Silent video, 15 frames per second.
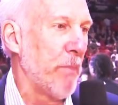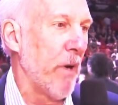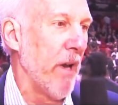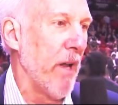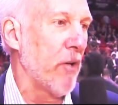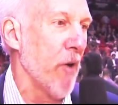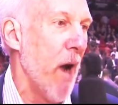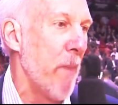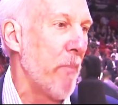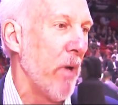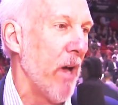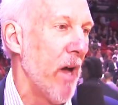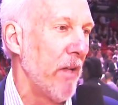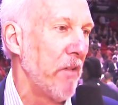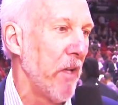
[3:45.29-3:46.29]
pretty
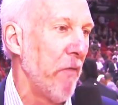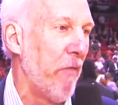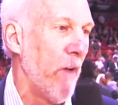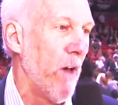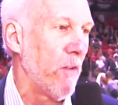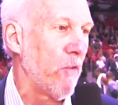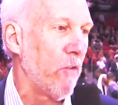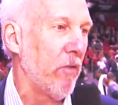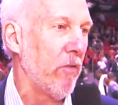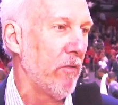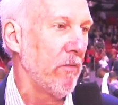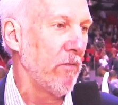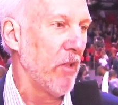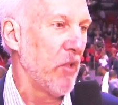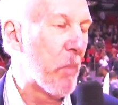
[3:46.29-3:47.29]
crappy on defense.
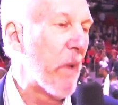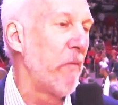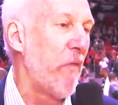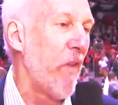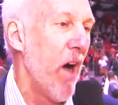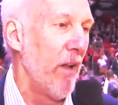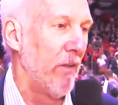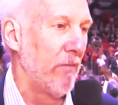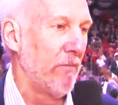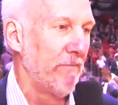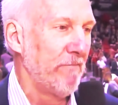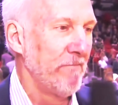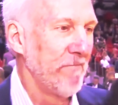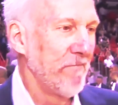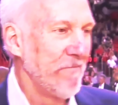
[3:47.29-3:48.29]
It's been fun.
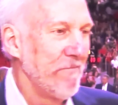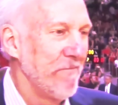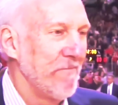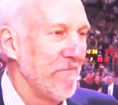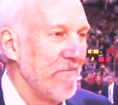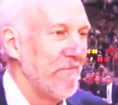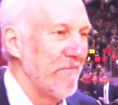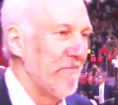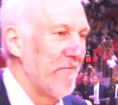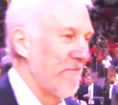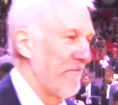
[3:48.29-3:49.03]
Do you want to? You